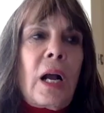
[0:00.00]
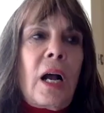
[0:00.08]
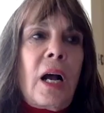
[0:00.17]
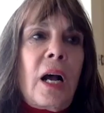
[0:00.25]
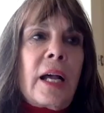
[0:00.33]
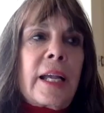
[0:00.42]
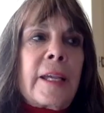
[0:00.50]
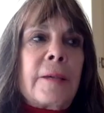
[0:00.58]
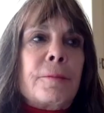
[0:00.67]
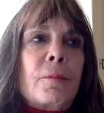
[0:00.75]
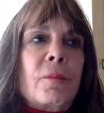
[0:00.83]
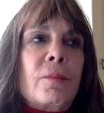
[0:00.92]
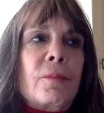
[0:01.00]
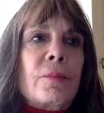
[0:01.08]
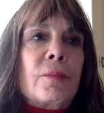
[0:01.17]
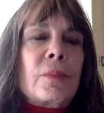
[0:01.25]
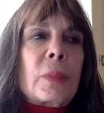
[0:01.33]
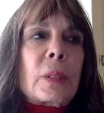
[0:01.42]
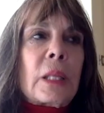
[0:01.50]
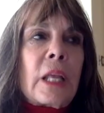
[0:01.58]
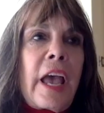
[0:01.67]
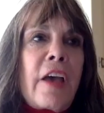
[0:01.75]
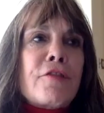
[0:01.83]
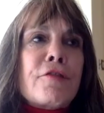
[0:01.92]
I
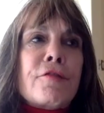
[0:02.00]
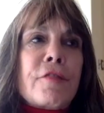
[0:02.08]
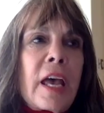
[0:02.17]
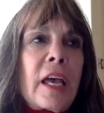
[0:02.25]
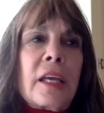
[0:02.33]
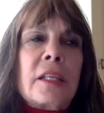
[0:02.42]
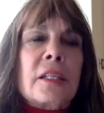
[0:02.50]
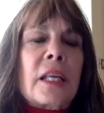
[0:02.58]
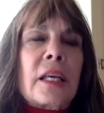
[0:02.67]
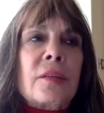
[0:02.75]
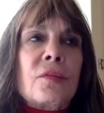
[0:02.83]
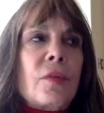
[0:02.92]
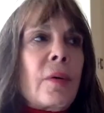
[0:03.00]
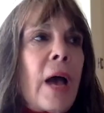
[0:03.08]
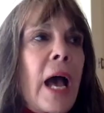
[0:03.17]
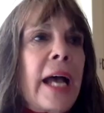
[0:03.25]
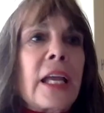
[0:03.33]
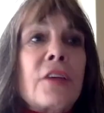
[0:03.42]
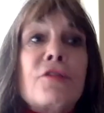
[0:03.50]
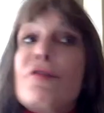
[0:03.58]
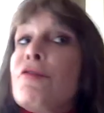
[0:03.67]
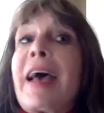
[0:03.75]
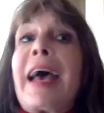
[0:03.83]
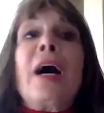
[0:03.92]
have and I have
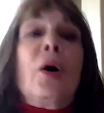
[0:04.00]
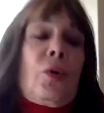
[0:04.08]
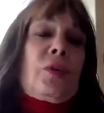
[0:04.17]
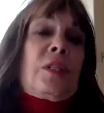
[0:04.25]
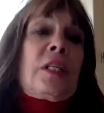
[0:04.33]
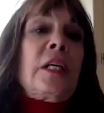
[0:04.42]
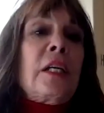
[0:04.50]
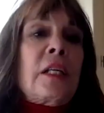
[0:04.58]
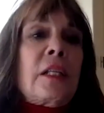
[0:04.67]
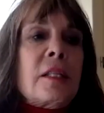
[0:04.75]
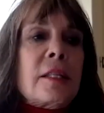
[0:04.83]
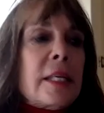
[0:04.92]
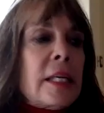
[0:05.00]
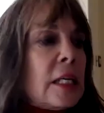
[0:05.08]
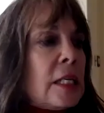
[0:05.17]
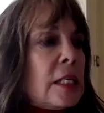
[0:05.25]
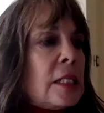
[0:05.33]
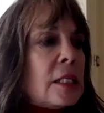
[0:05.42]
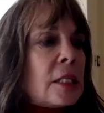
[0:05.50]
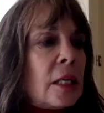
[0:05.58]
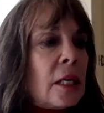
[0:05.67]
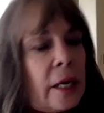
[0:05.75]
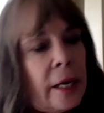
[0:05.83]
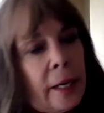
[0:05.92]
found these
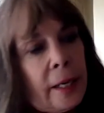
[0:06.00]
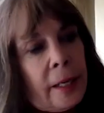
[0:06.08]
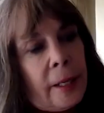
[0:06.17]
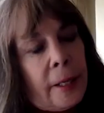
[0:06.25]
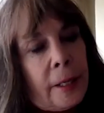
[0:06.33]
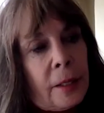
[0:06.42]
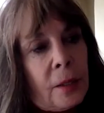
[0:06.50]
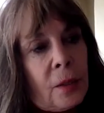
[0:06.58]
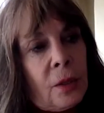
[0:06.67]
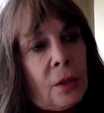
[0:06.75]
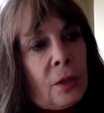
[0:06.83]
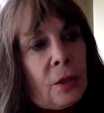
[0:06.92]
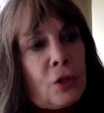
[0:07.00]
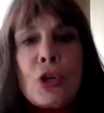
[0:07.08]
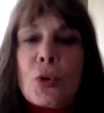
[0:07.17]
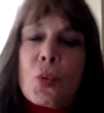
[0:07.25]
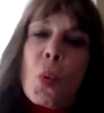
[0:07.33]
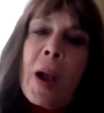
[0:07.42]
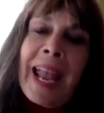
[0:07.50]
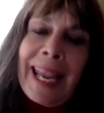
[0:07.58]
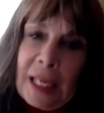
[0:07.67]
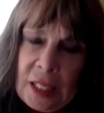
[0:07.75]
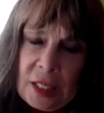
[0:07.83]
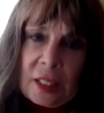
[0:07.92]
uh, new
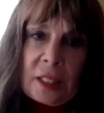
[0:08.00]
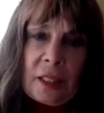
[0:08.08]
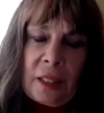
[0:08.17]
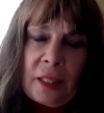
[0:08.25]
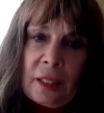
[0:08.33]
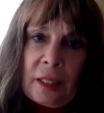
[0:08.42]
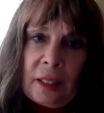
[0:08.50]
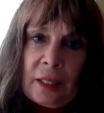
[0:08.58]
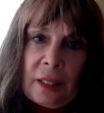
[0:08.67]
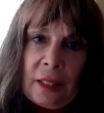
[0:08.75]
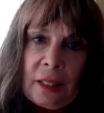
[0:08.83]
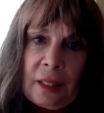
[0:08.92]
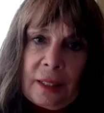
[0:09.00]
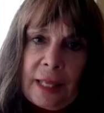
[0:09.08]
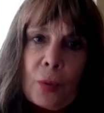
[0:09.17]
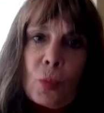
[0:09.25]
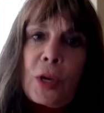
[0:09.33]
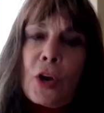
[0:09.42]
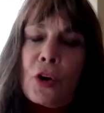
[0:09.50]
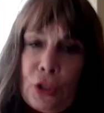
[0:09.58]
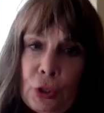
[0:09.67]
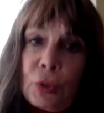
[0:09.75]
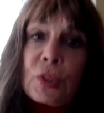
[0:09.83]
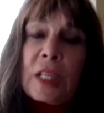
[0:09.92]
ways that we are
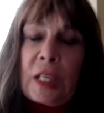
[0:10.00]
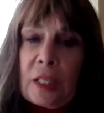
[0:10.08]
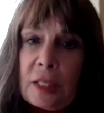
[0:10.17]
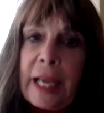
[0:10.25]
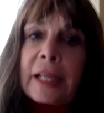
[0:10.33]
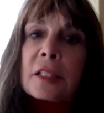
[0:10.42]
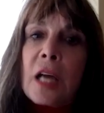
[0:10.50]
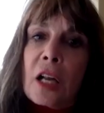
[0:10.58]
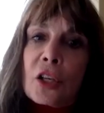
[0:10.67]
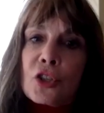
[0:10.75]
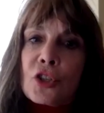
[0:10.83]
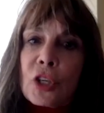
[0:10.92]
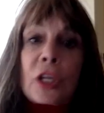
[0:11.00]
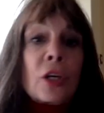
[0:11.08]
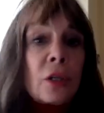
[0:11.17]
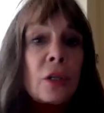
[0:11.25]
using technology